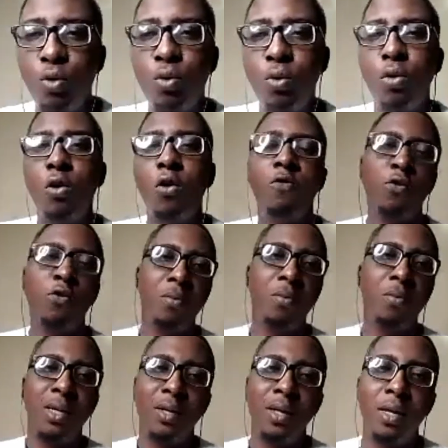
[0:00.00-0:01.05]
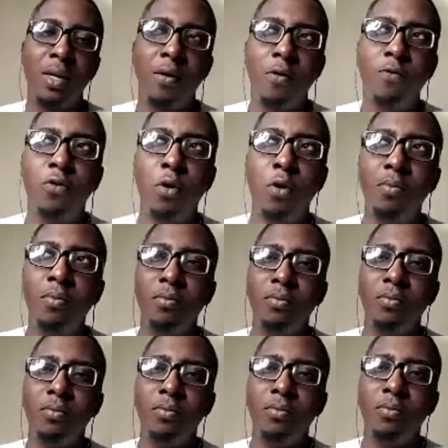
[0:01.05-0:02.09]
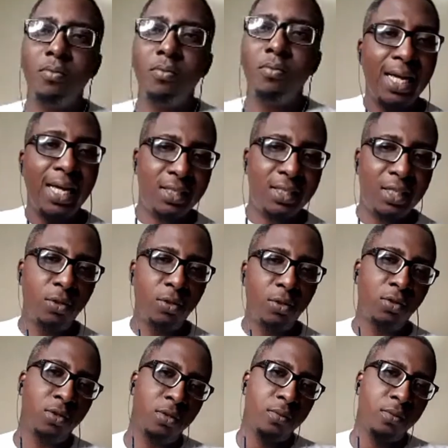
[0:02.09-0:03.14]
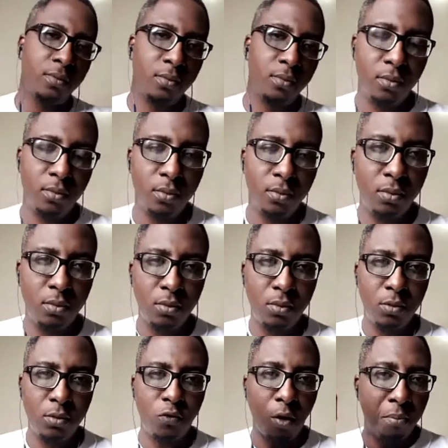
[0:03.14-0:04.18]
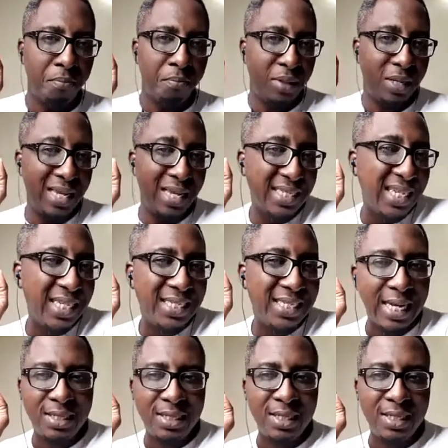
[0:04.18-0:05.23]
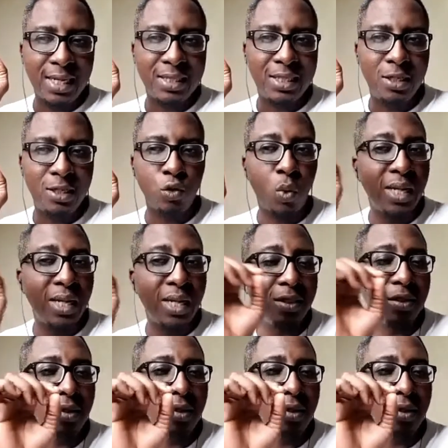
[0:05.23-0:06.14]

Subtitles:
from citing their skills, from easily citing their skills? What are the